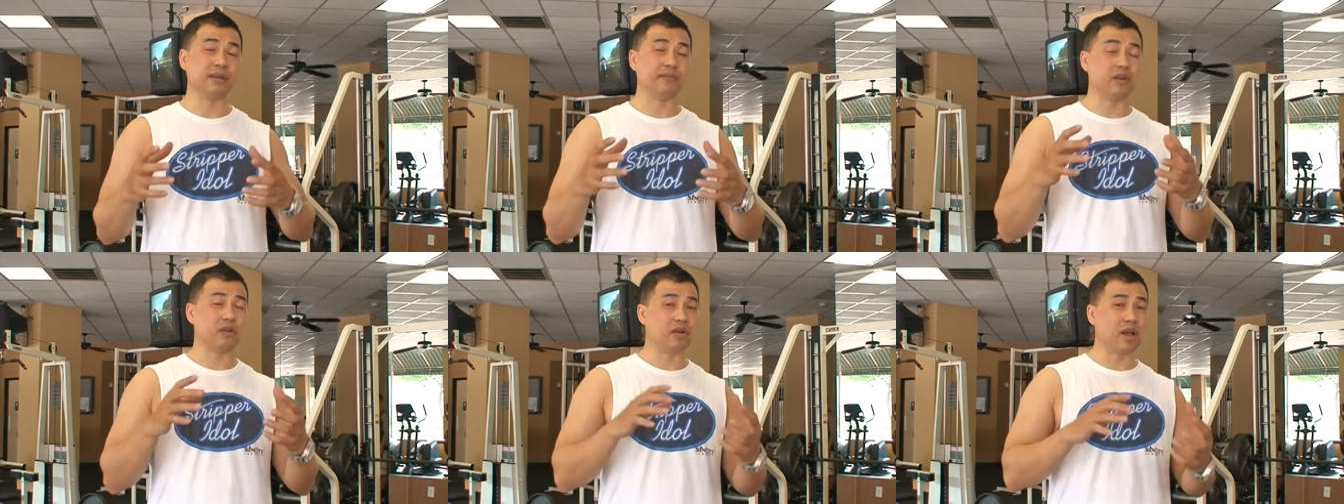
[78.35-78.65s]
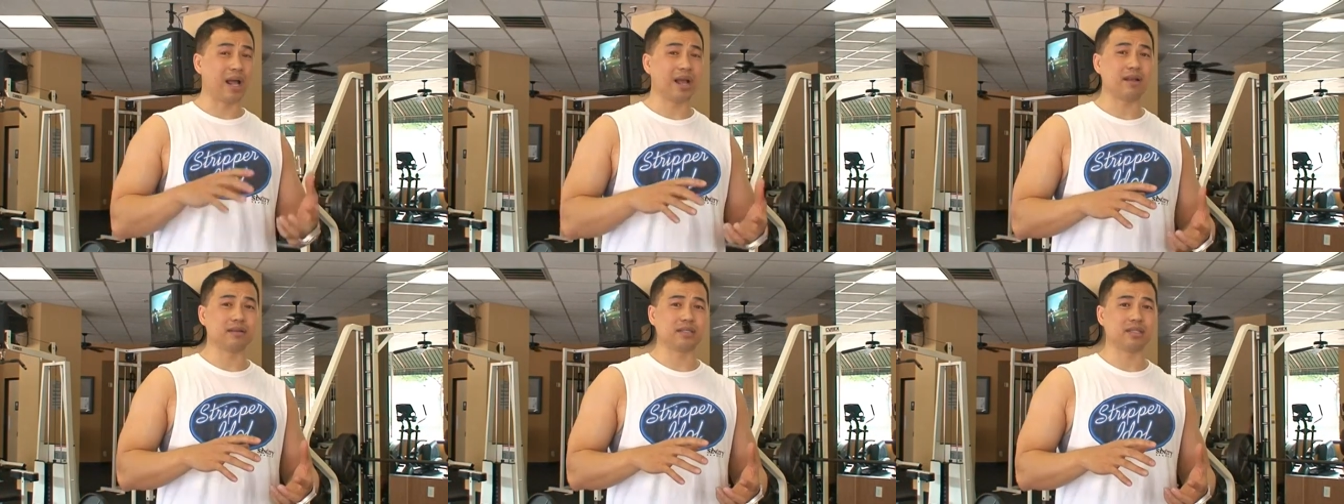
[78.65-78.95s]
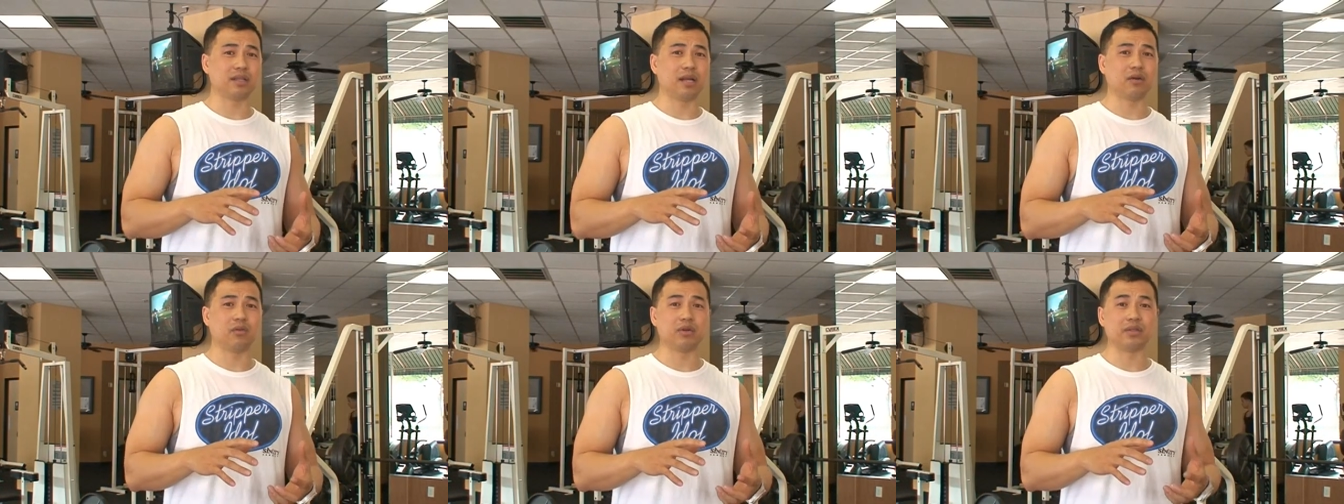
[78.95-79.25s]
If they're not on
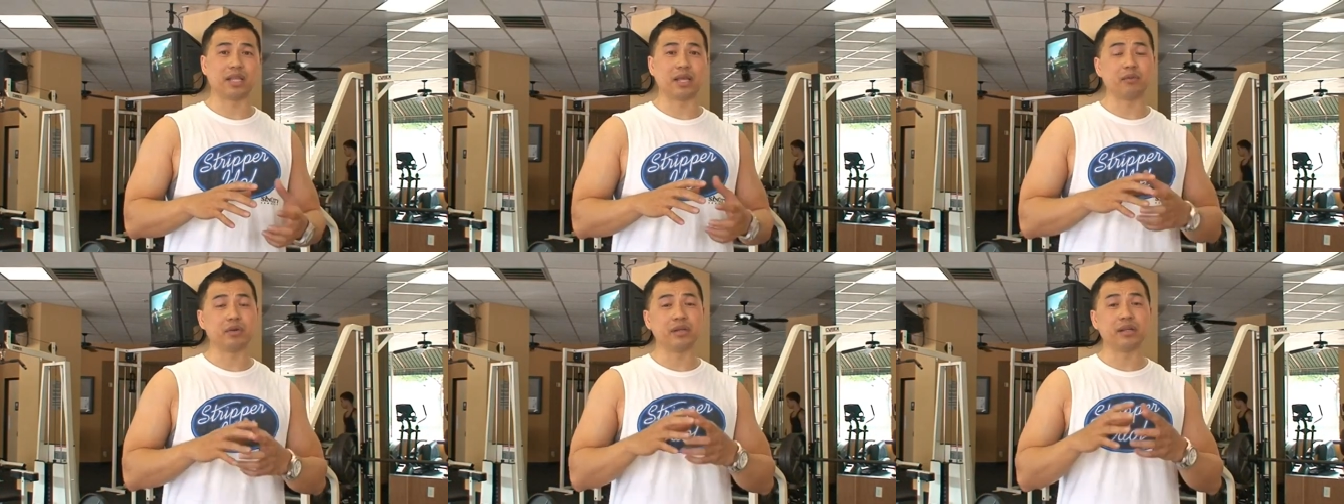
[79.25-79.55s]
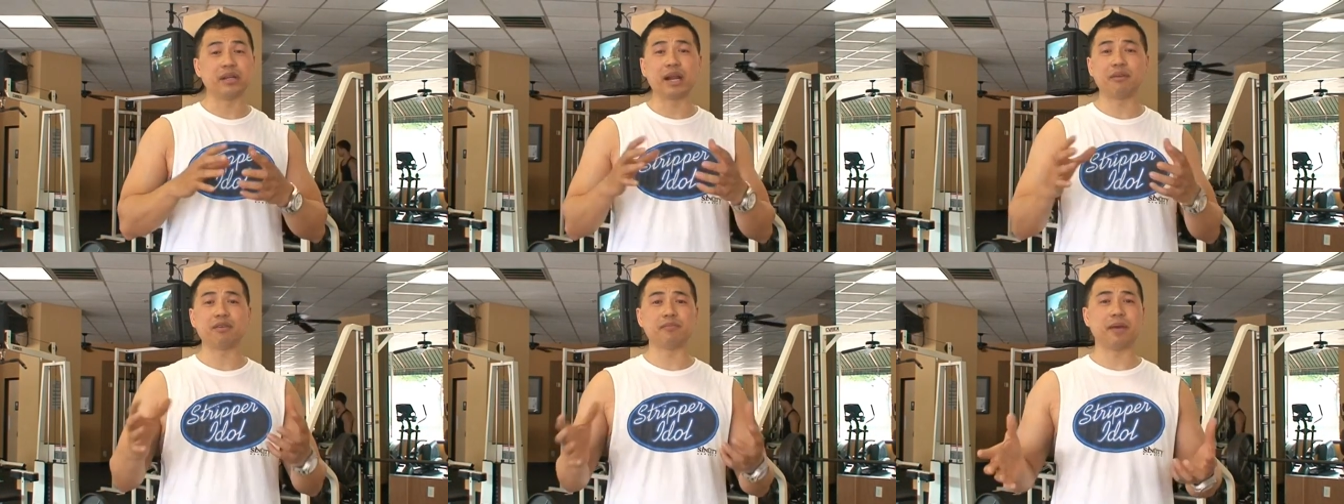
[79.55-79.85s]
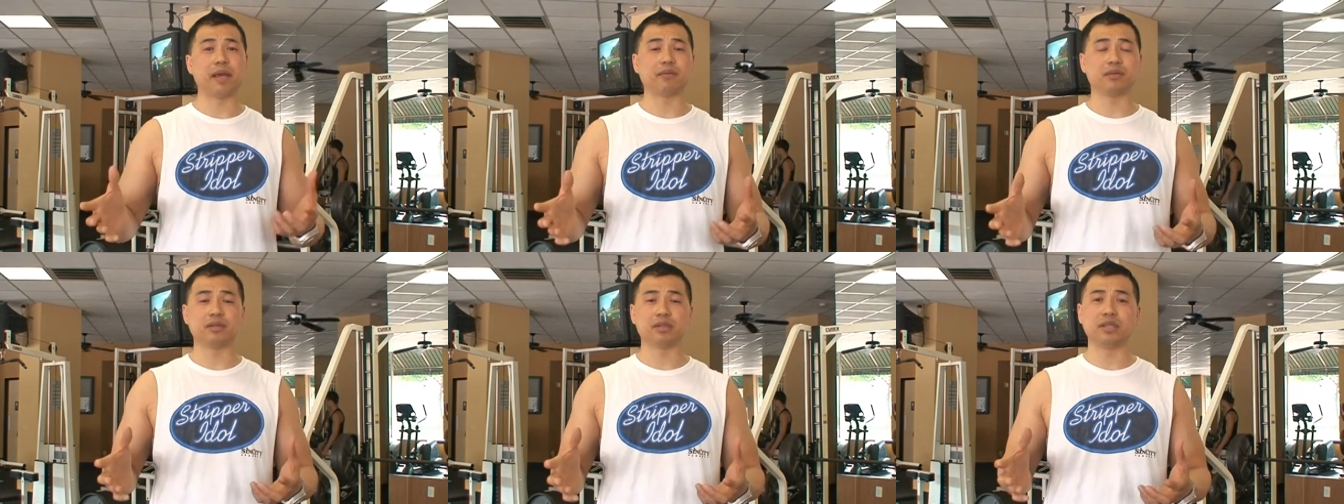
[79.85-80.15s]
steroids, they would never be able